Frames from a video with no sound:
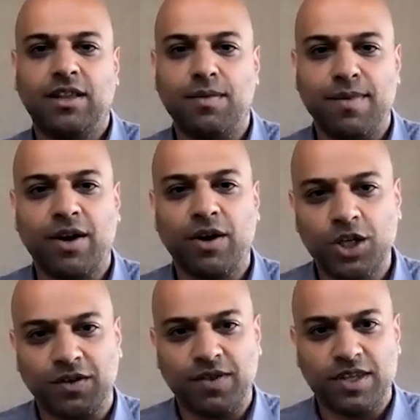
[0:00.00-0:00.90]
the
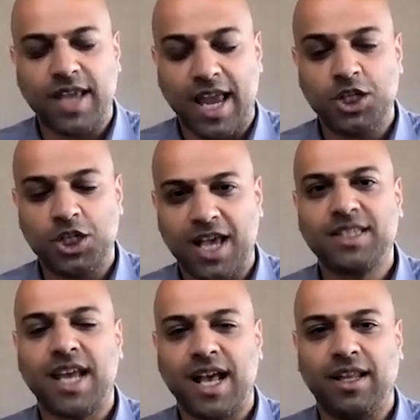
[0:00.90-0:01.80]
marriage of this NGS
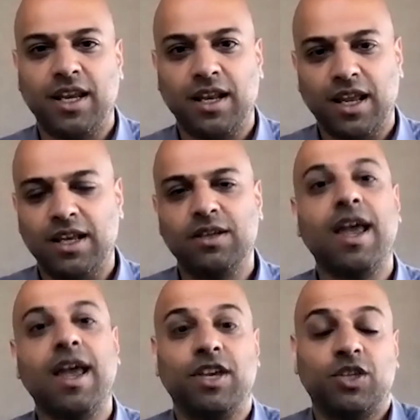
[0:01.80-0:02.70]
talent
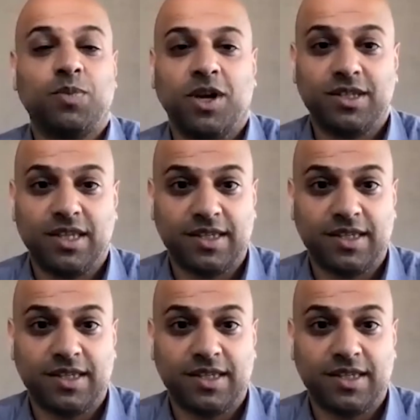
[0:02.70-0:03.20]
and the experiences